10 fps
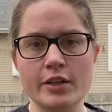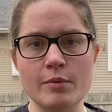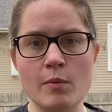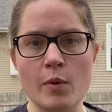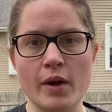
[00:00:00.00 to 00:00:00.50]

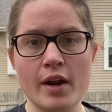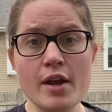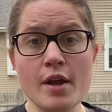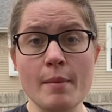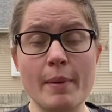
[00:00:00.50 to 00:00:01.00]
more.
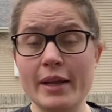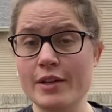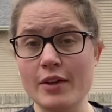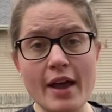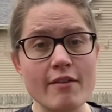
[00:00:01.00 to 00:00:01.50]
But you'll
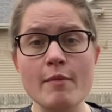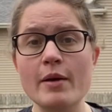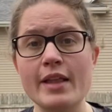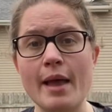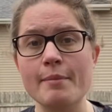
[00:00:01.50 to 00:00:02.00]
have about
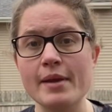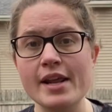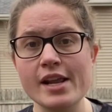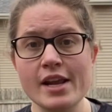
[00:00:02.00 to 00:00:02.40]
that minute.